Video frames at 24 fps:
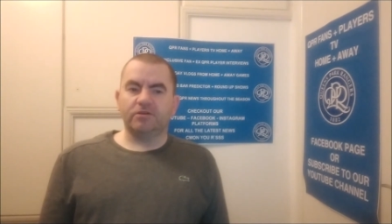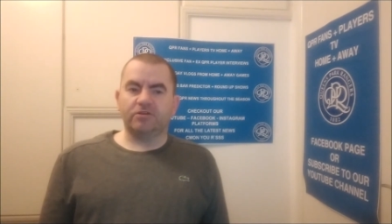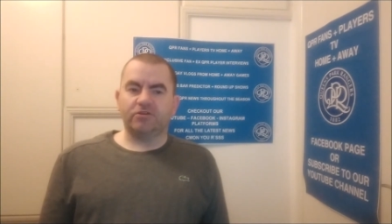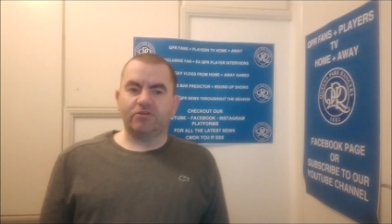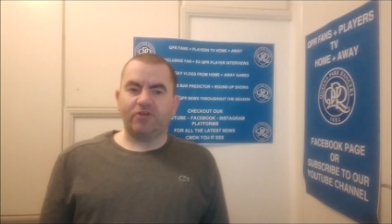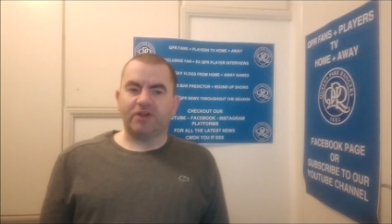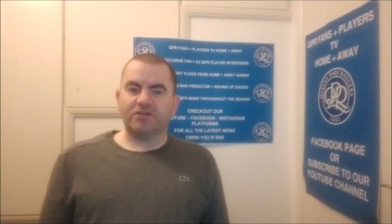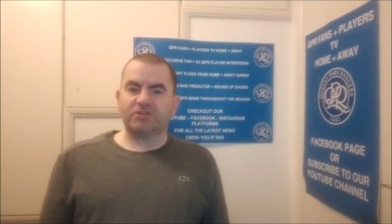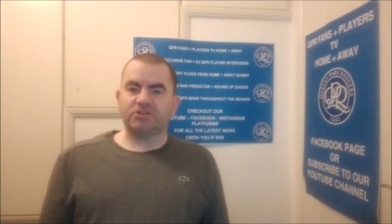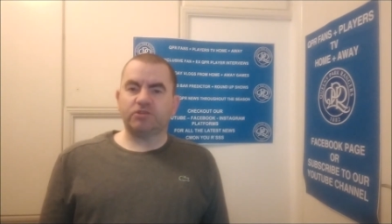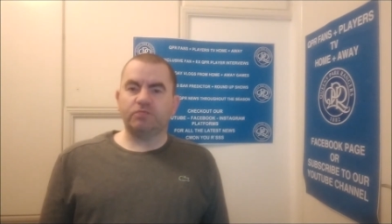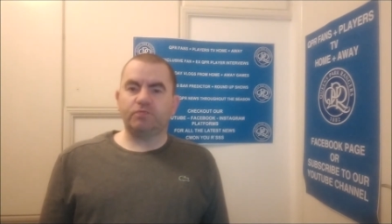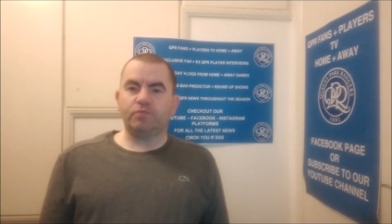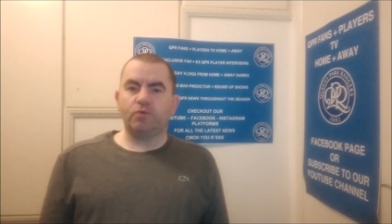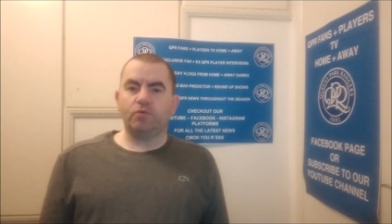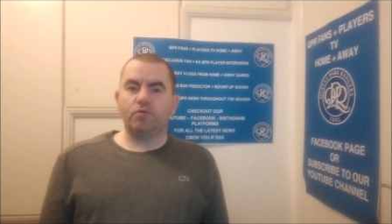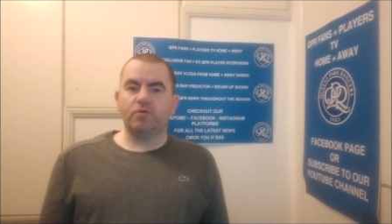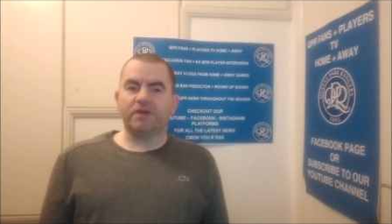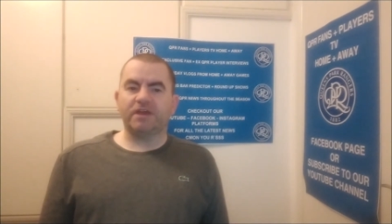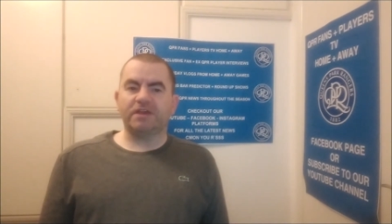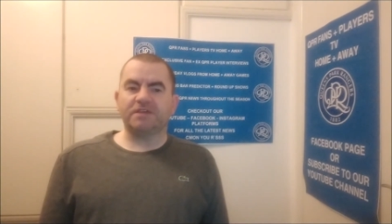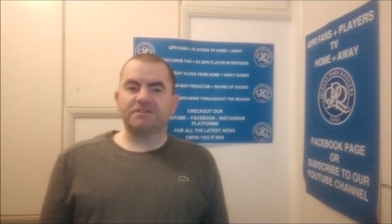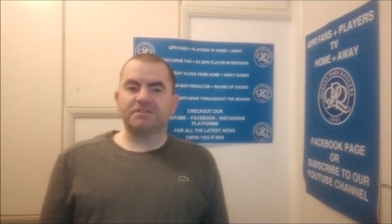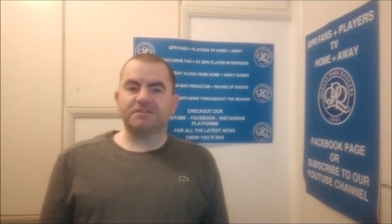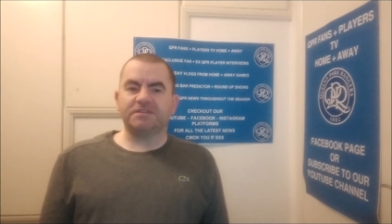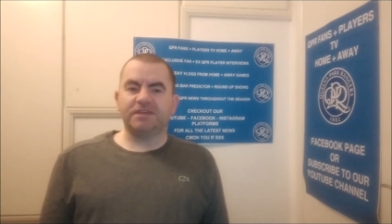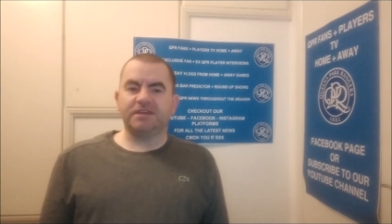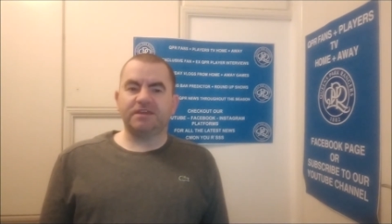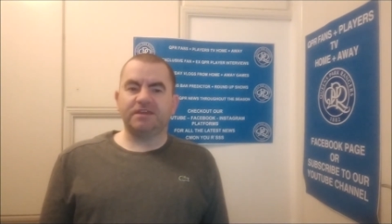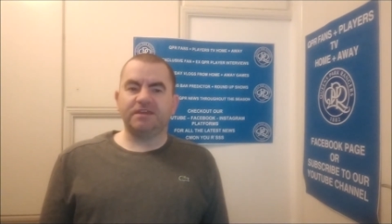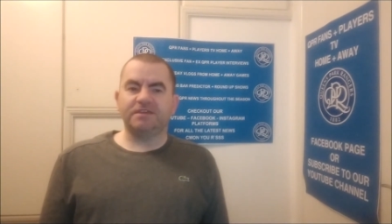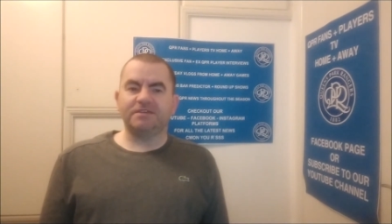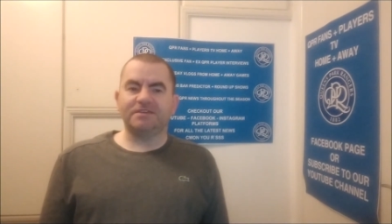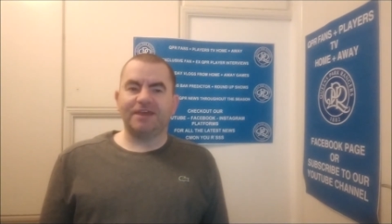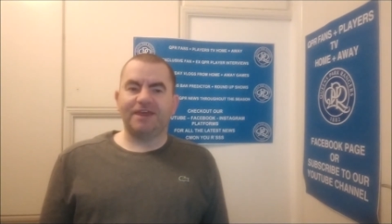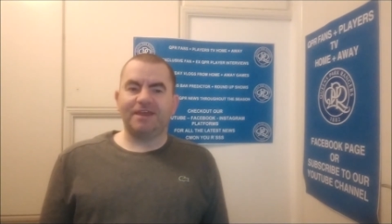crashed the ball against
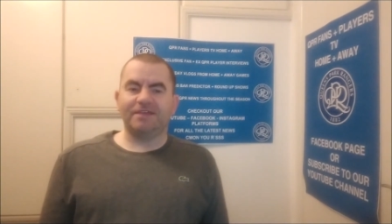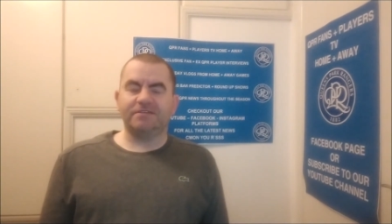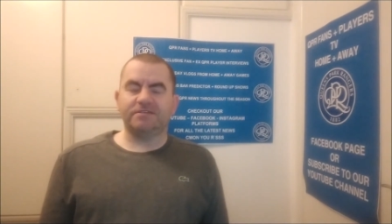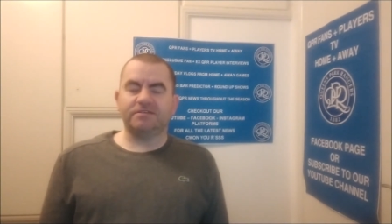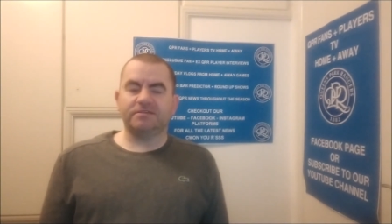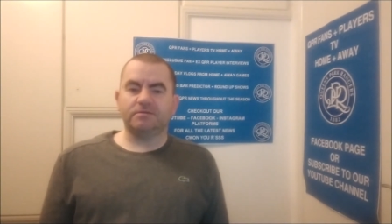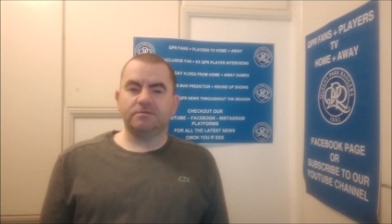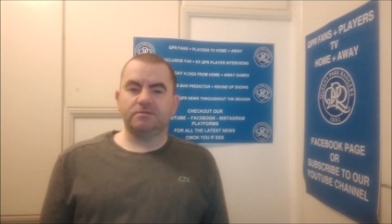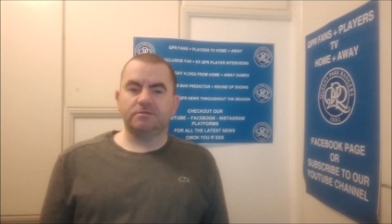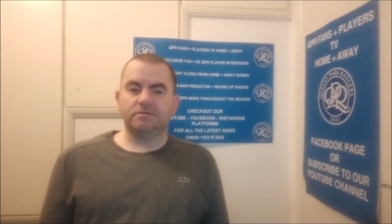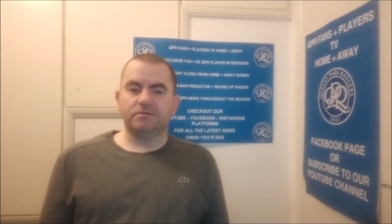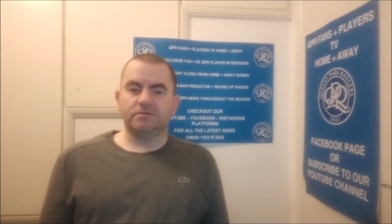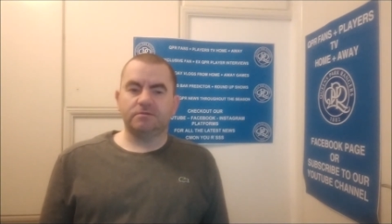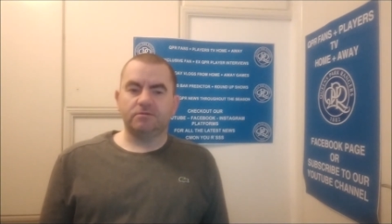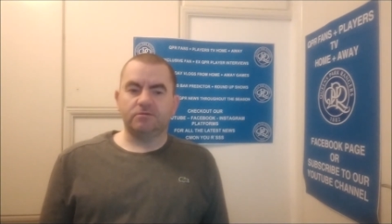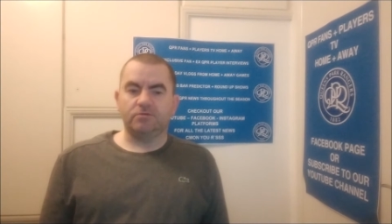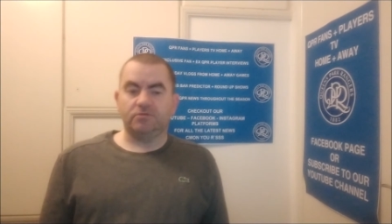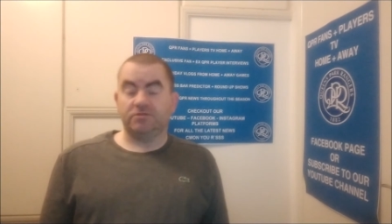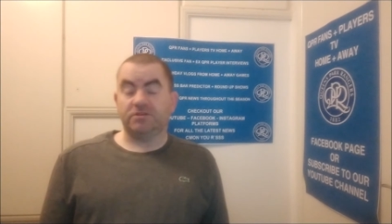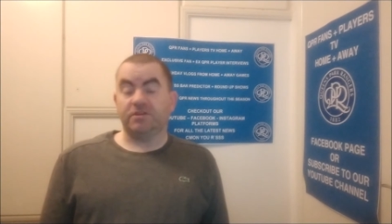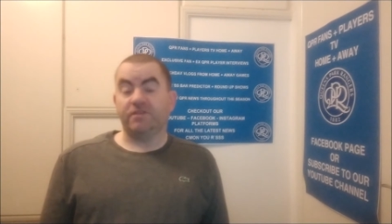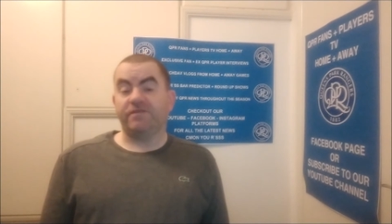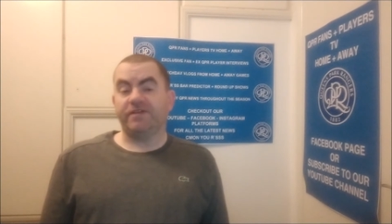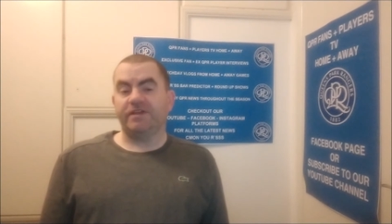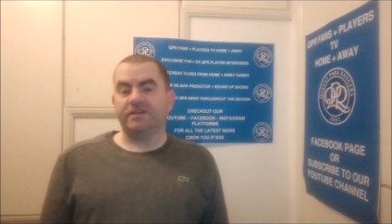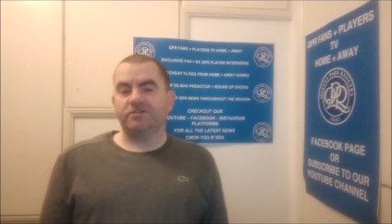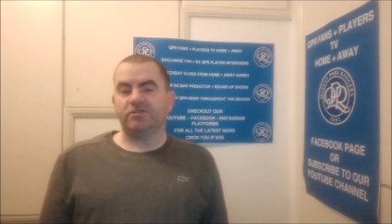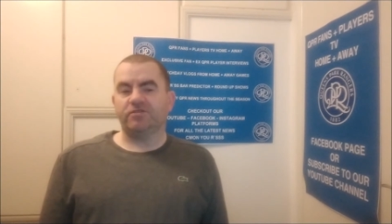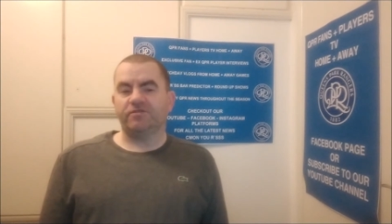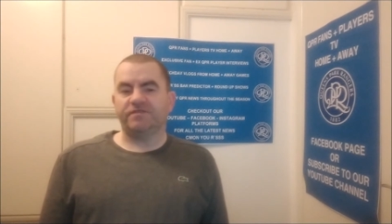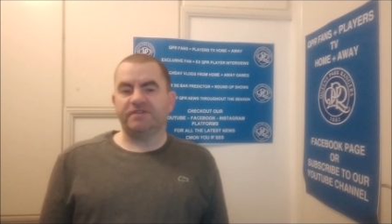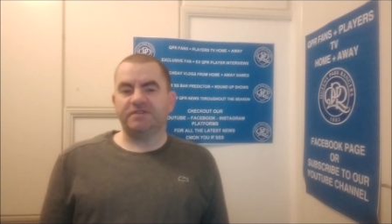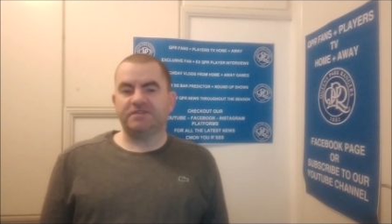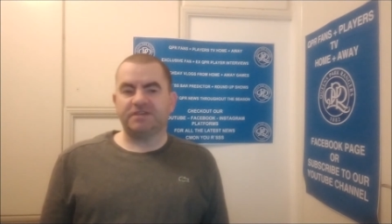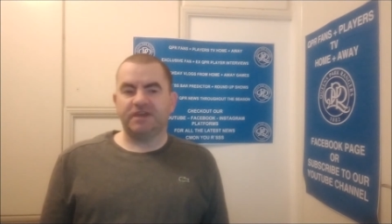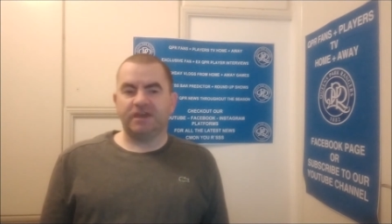Dickie's head, or deflected
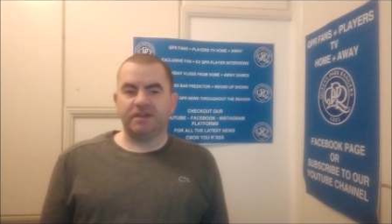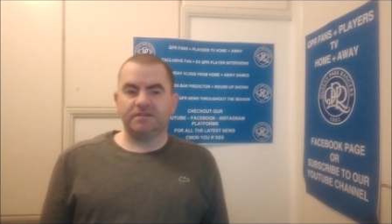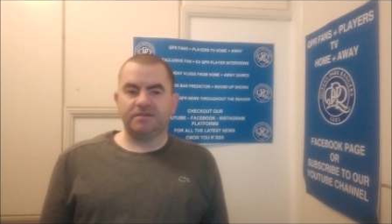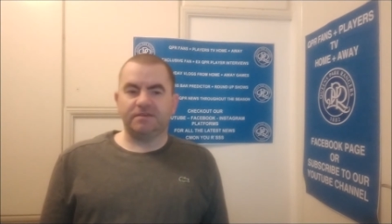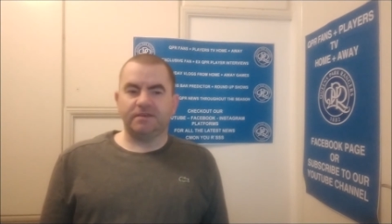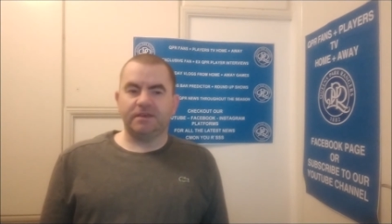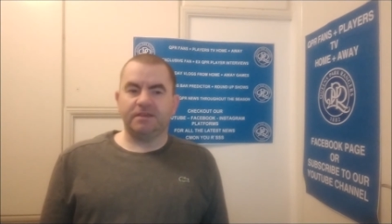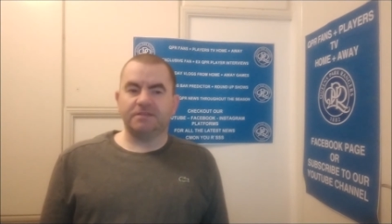off his head